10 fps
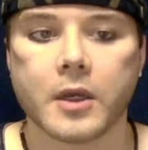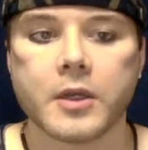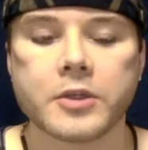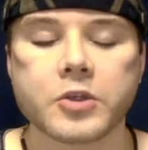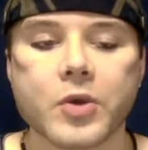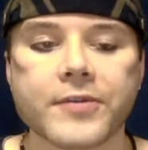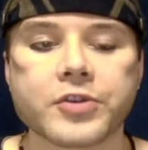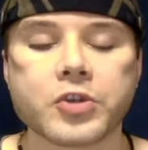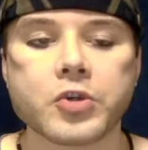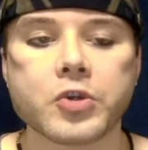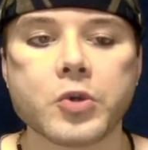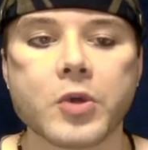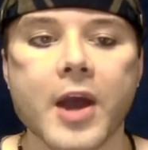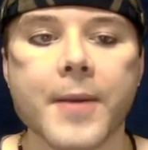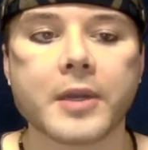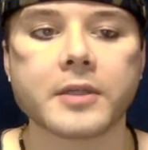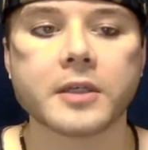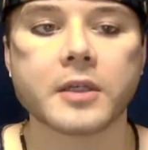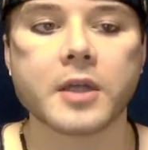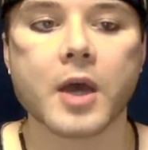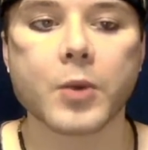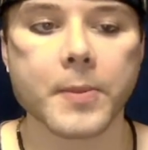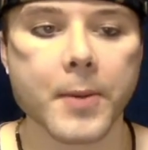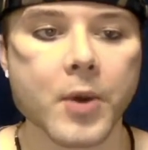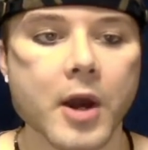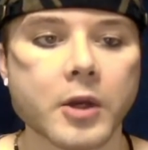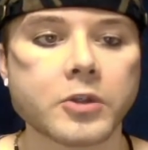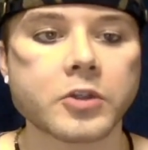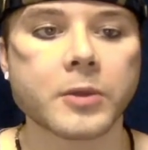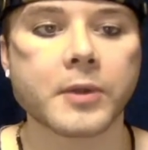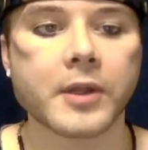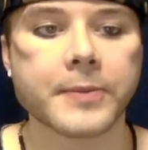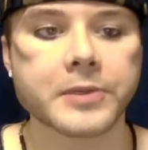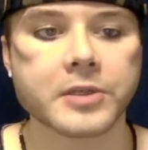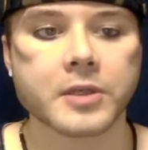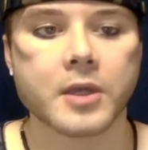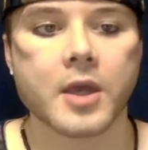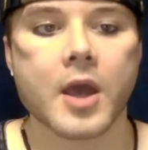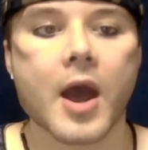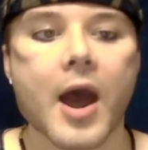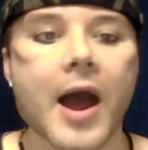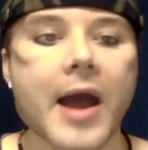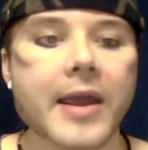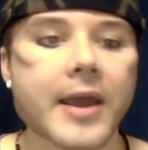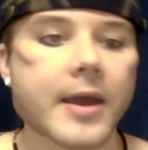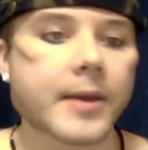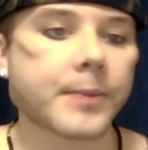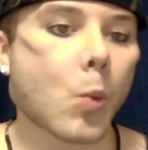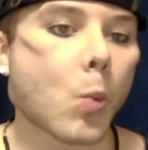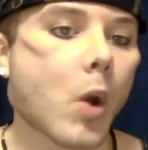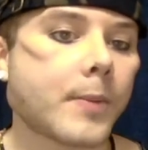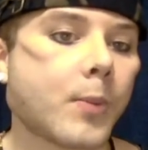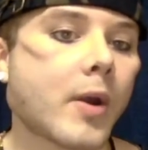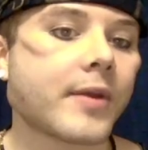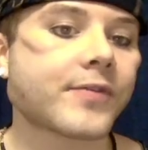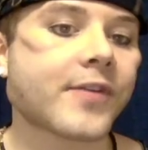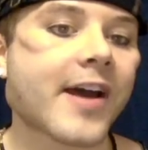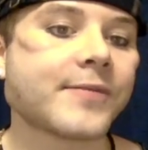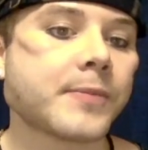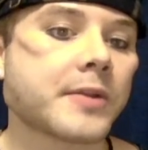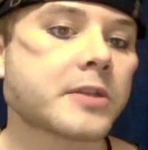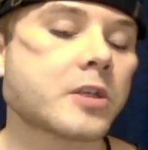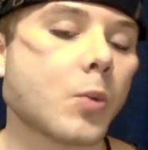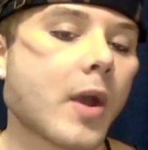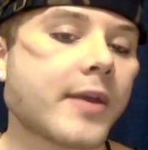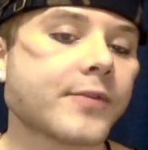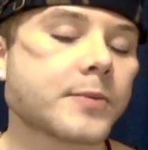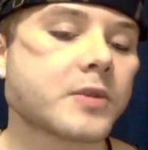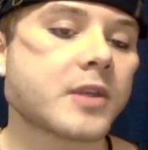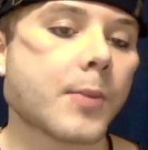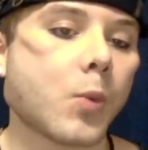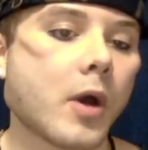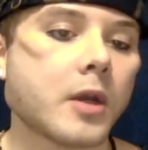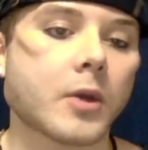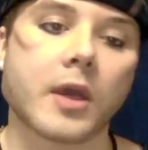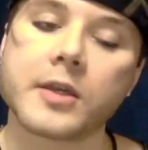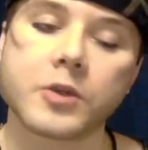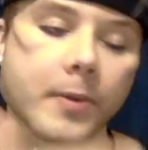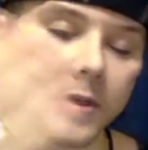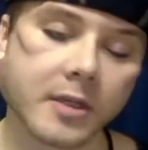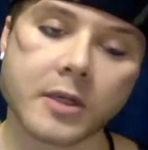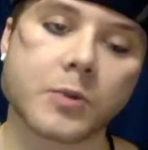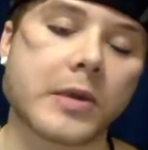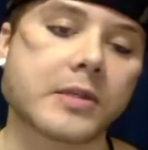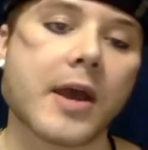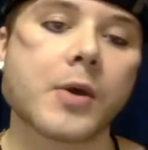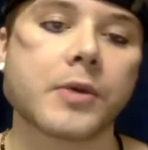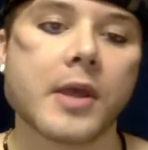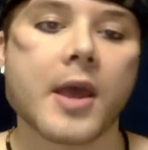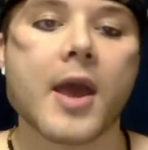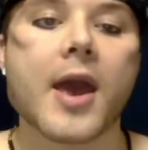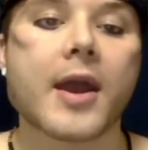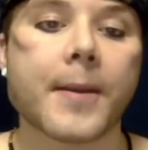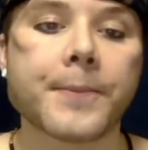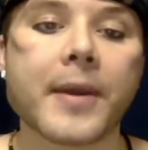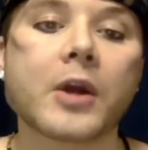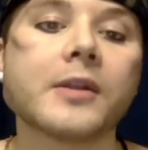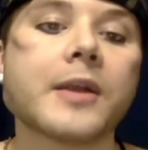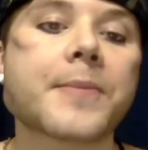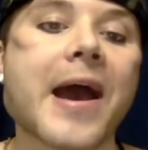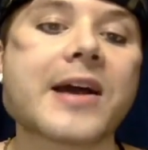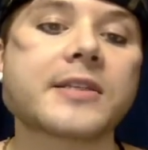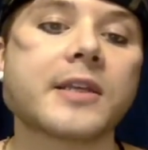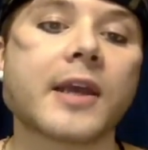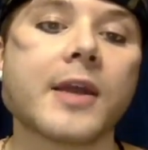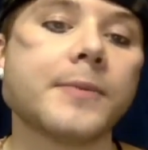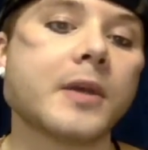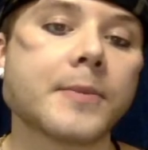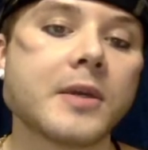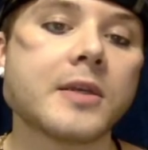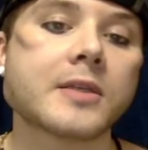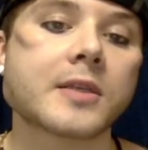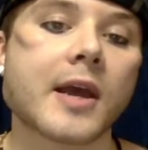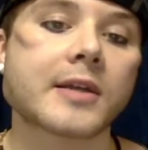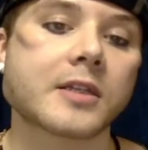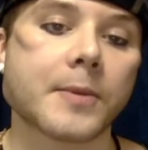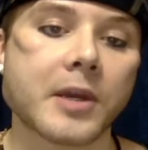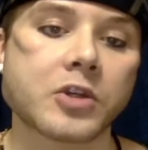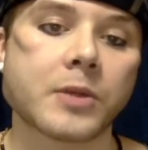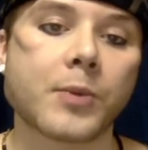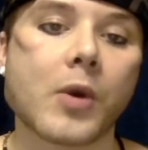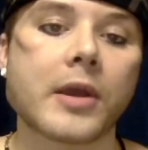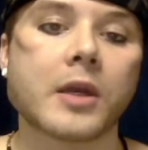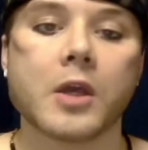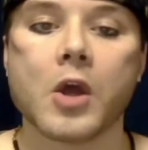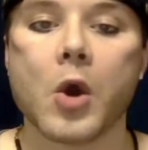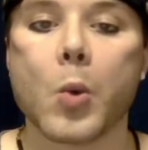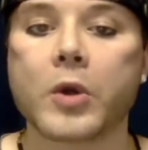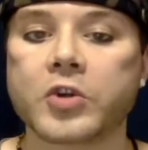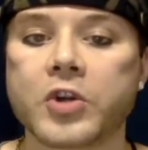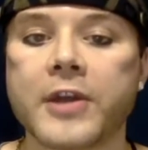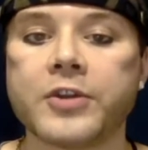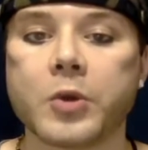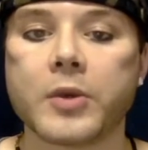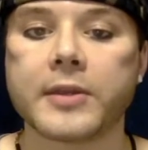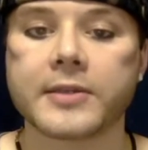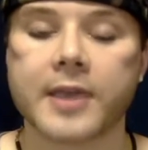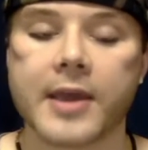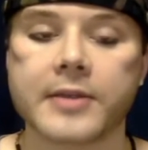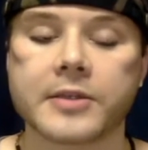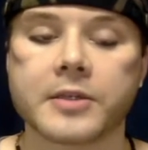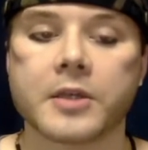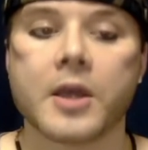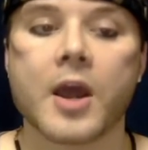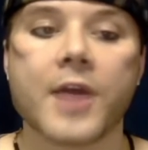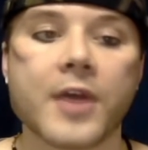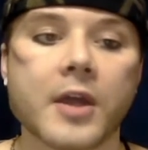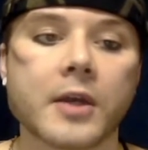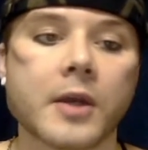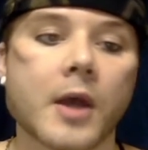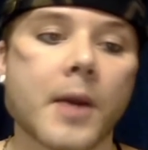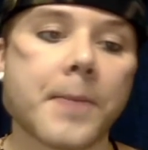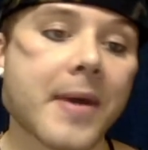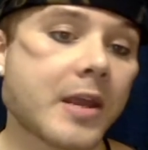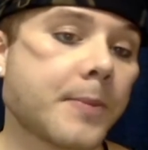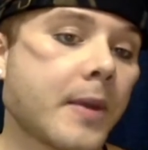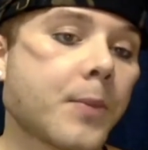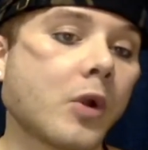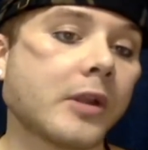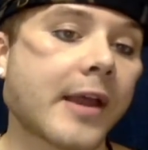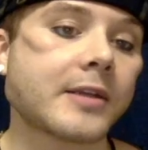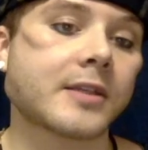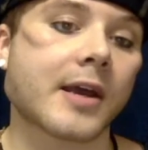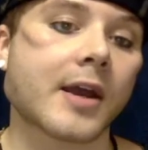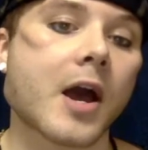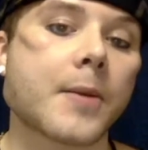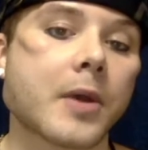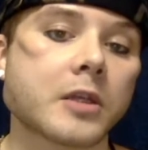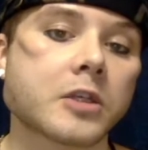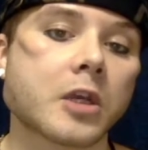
So I have a student who commented on one of my prior YouTube clips. I am 1.5 months away from step one, okay, so about six weeks out, and I'm barely passing NBMEs, exclamation point. What should I do in this case? And then many people liked that comment.